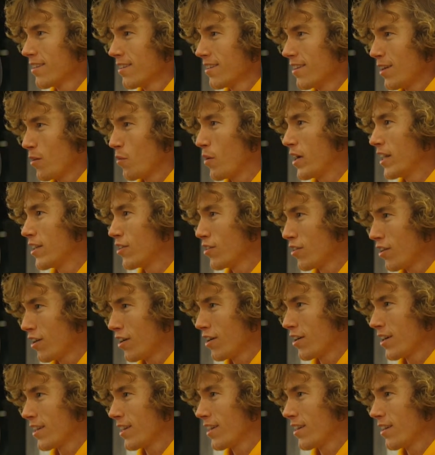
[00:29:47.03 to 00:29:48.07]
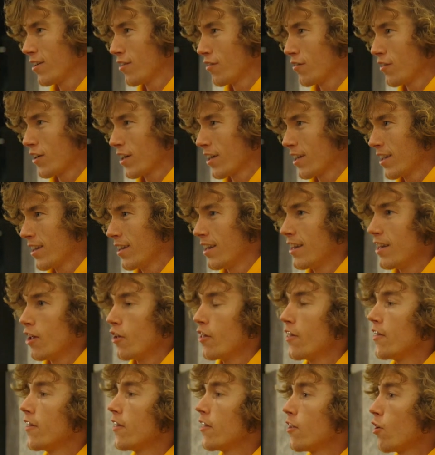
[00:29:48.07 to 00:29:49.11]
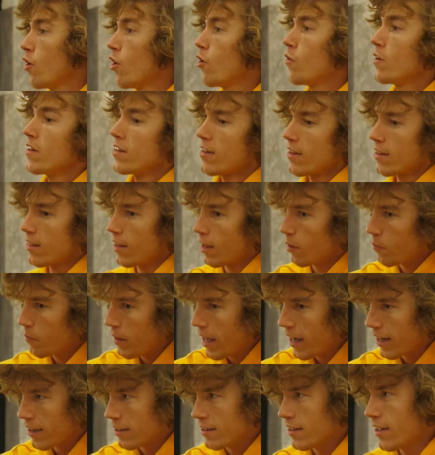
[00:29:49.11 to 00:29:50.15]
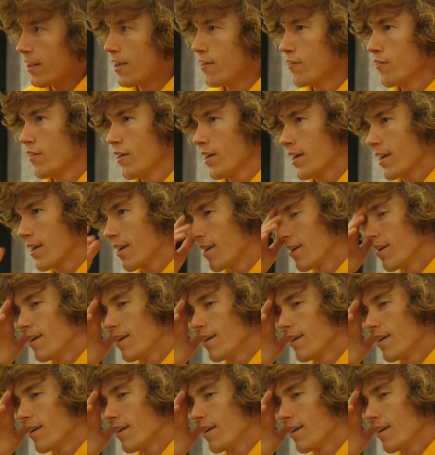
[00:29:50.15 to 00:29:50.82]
they wait too long, and then they're fucking, and then they'll always like think back on life like,